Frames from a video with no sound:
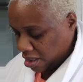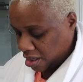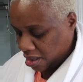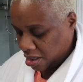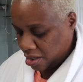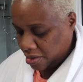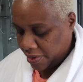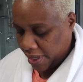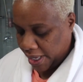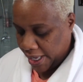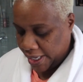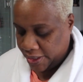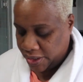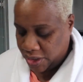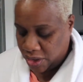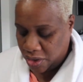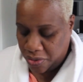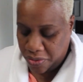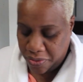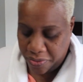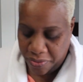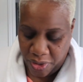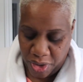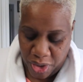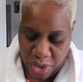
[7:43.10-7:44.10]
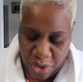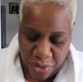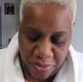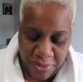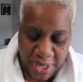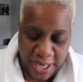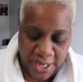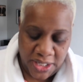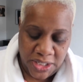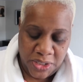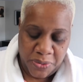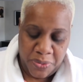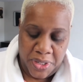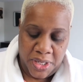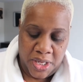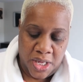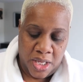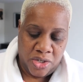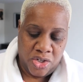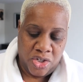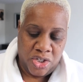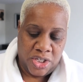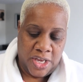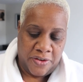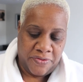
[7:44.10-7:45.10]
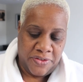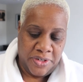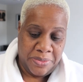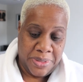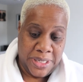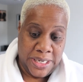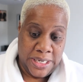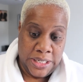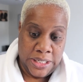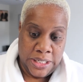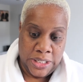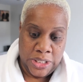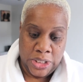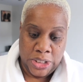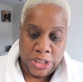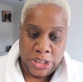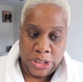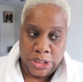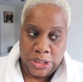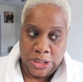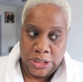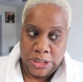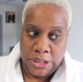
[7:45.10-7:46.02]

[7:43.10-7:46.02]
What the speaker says: Okay, so, you know, next week I'll just have to buy another.